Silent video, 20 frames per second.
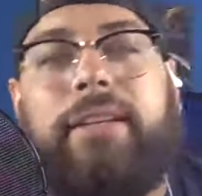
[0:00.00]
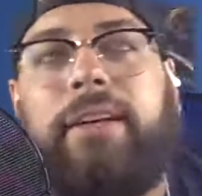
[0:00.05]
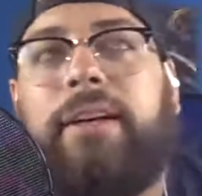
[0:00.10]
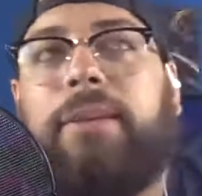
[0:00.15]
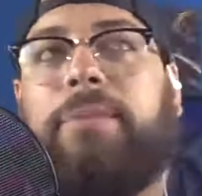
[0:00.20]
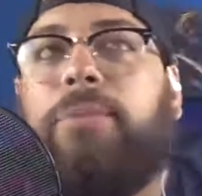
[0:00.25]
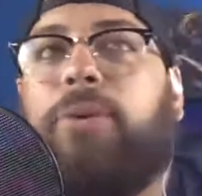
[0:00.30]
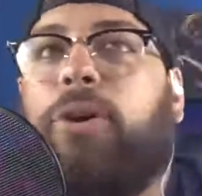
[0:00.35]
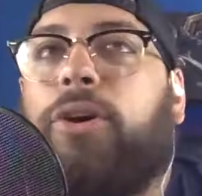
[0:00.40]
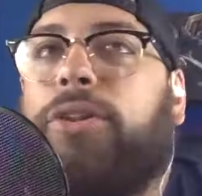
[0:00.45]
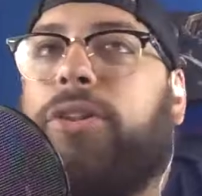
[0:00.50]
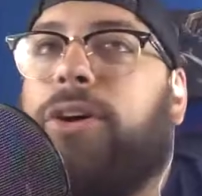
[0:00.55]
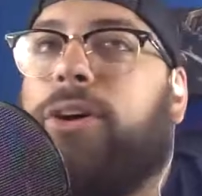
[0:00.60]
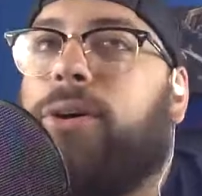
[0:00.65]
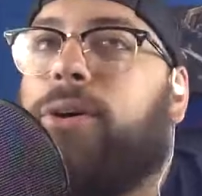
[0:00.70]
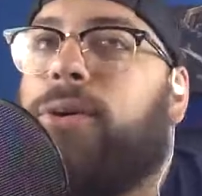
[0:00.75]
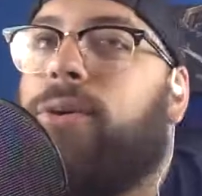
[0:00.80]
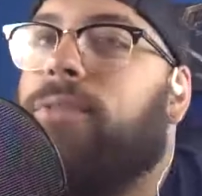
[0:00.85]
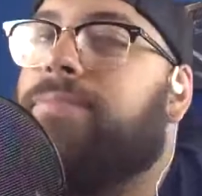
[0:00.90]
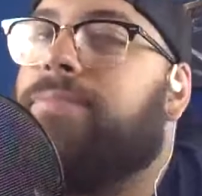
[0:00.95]

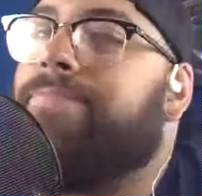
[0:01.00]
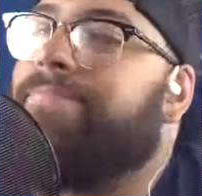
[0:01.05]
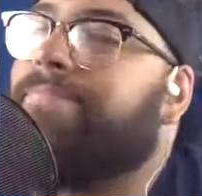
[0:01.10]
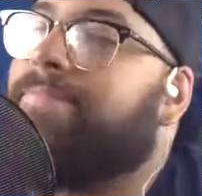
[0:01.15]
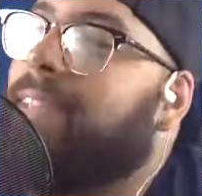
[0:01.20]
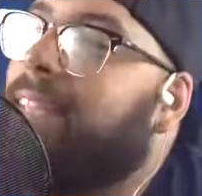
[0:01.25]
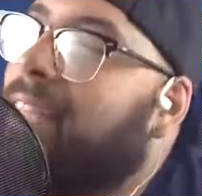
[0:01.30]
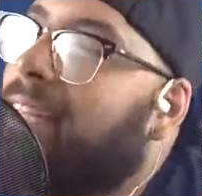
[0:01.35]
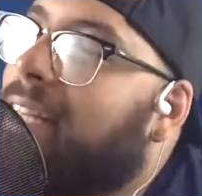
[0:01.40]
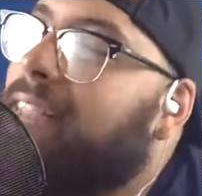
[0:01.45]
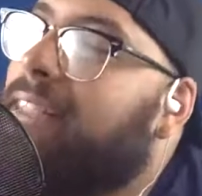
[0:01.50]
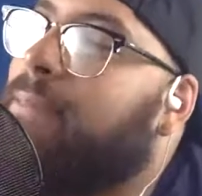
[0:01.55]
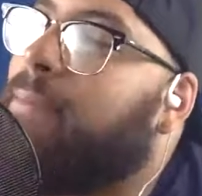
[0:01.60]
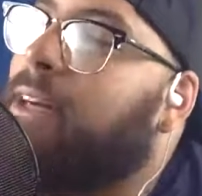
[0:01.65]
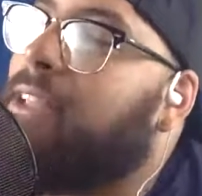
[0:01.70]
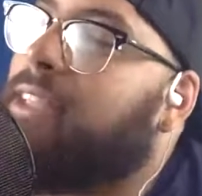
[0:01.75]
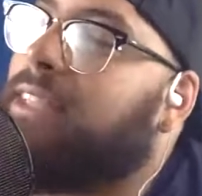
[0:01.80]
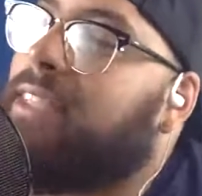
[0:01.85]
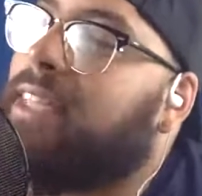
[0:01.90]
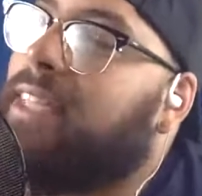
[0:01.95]
Although, as
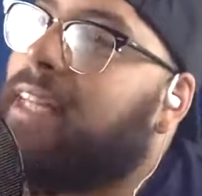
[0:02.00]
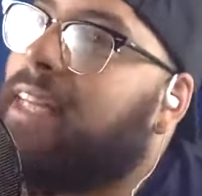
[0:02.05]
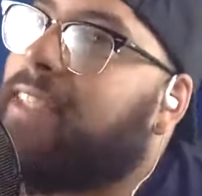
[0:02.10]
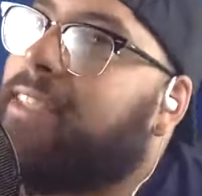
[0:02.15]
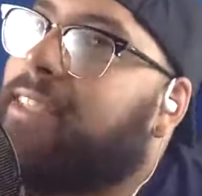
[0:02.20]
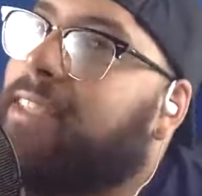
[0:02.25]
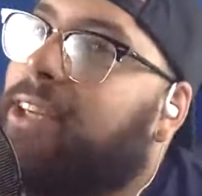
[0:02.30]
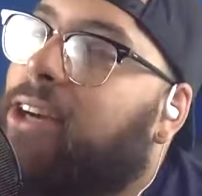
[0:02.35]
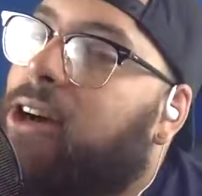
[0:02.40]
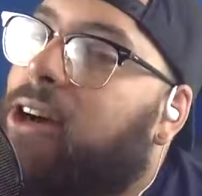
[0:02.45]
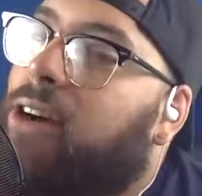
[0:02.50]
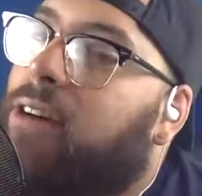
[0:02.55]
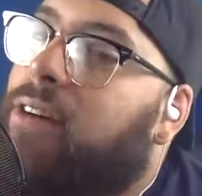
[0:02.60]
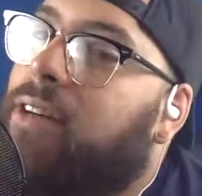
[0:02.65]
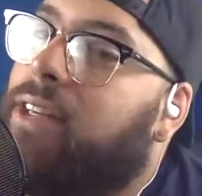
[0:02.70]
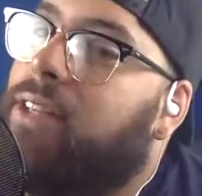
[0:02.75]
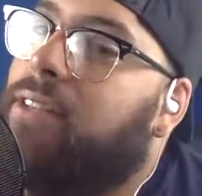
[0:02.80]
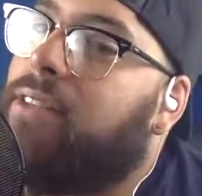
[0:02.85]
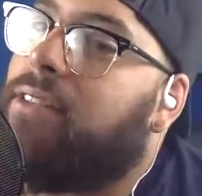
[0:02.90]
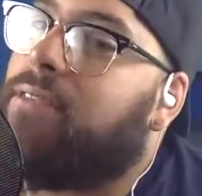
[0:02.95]
much as I like
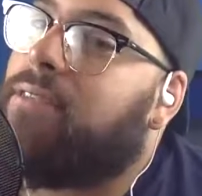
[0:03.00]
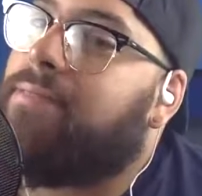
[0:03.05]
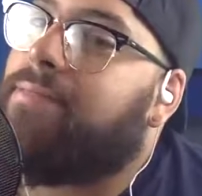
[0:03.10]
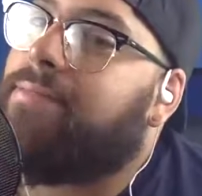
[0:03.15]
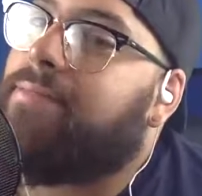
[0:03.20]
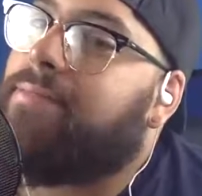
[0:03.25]
Sicario,